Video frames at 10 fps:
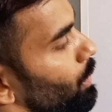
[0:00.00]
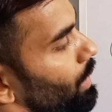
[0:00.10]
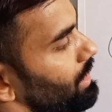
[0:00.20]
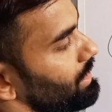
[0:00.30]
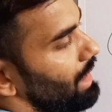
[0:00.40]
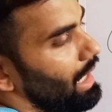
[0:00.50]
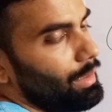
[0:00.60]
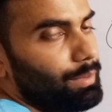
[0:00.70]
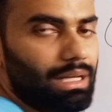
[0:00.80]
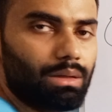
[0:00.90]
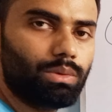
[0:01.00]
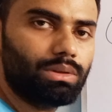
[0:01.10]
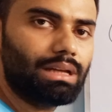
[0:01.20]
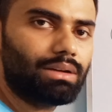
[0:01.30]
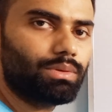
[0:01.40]
once I am done with
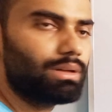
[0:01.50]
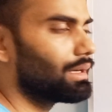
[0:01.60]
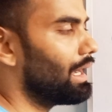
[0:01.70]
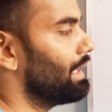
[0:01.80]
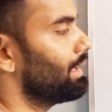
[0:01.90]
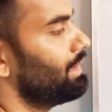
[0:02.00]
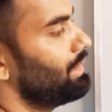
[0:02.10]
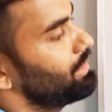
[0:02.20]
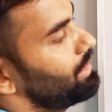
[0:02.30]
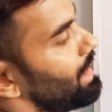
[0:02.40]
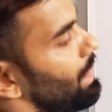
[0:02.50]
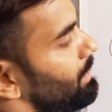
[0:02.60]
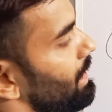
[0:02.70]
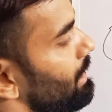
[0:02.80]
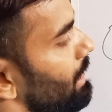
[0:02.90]
that work, I can scrap
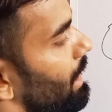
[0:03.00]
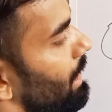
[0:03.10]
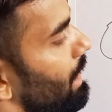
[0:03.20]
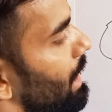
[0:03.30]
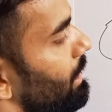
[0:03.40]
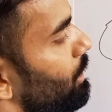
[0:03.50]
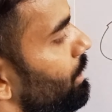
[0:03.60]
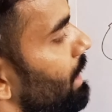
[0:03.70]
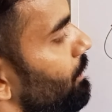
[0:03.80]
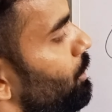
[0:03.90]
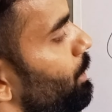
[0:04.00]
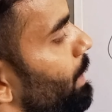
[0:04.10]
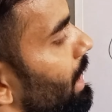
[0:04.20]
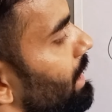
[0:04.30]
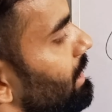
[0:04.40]
that and I don't have to pay
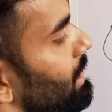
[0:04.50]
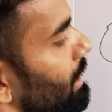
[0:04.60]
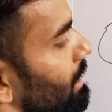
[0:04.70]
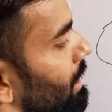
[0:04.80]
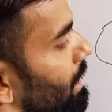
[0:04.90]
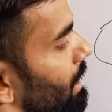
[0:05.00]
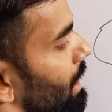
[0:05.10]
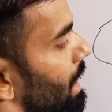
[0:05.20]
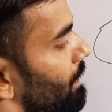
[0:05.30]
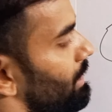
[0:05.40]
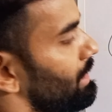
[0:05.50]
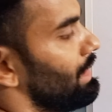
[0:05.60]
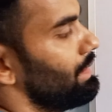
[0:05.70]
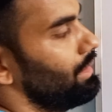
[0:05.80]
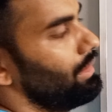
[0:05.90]
anything after
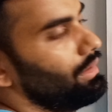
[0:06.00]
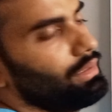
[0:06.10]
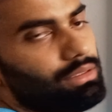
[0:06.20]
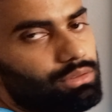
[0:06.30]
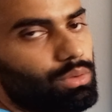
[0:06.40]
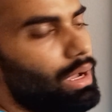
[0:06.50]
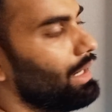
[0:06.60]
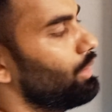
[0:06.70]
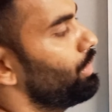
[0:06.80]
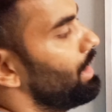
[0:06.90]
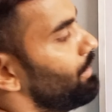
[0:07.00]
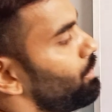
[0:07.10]
that. So I don't have to